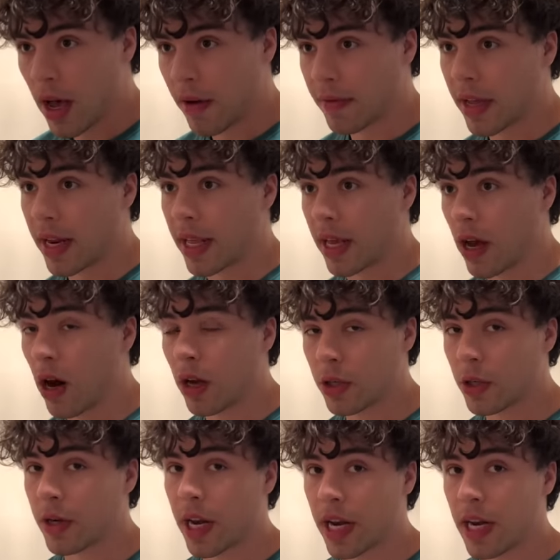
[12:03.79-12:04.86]
of getting a one
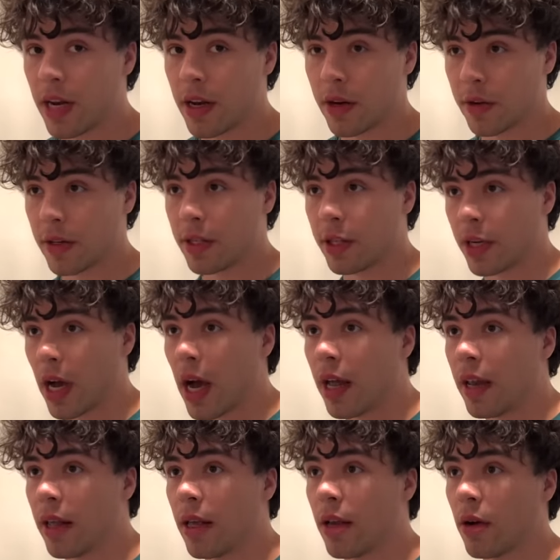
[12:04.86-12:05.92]
hundred eighty degree
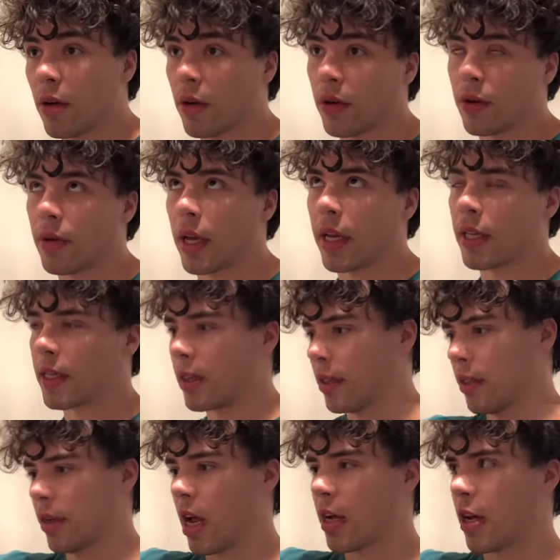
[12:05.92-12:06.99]
shot, or I guess
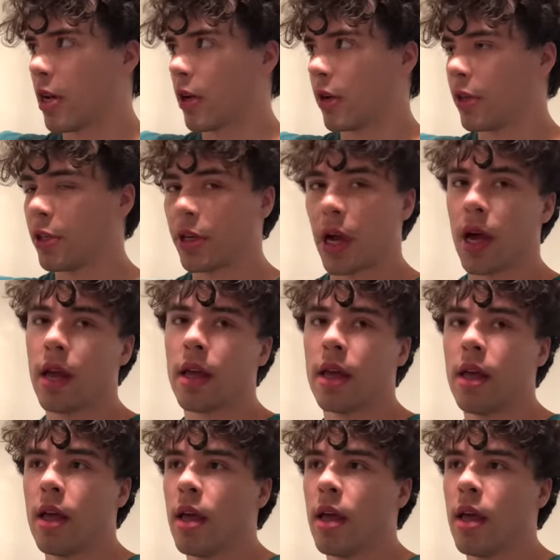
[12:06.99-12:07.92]
ninety degree shot